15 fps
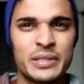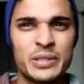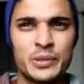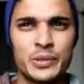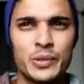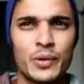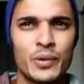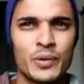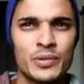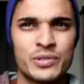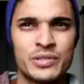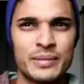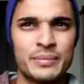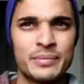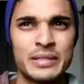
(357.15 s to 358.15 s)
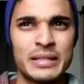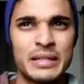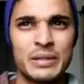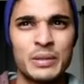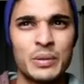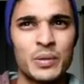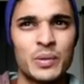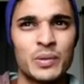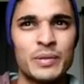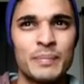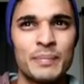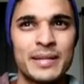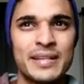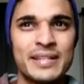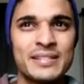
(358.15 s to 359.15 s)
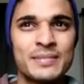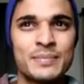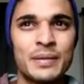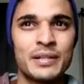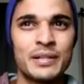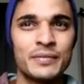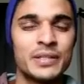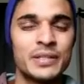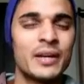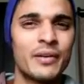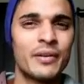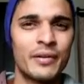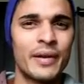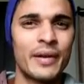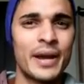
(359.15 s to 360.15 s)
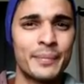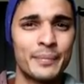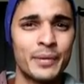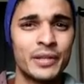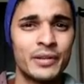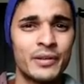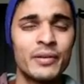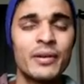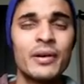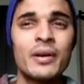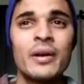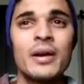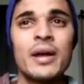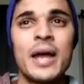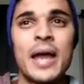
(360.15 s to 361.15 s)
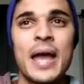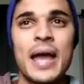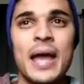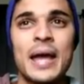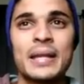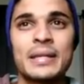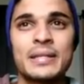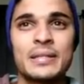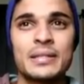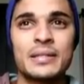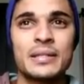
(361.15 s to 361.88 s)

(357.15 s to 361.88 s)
New York or something, I don't know the place, but with her grandmother, and